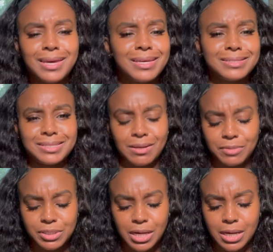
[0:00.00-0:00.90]
It's
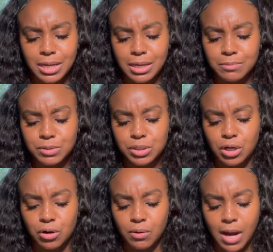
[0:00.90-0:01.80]
summertime,
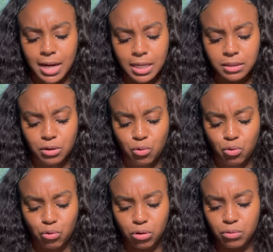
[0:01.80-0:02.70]
so I got the
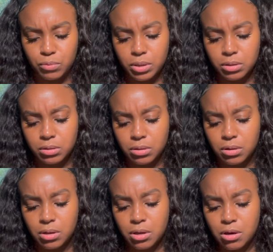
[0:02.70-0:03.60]
coral one,
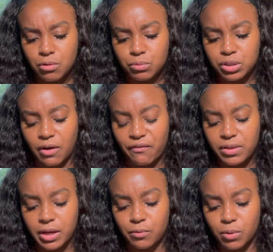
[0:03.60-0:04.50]
which I feel
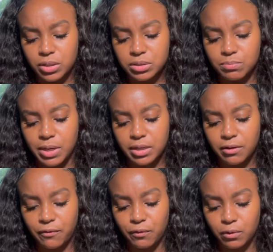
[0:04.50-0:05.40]
like works better
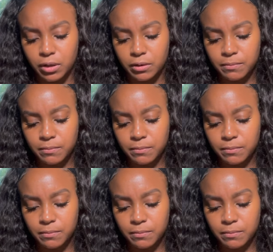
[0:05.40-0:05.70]
for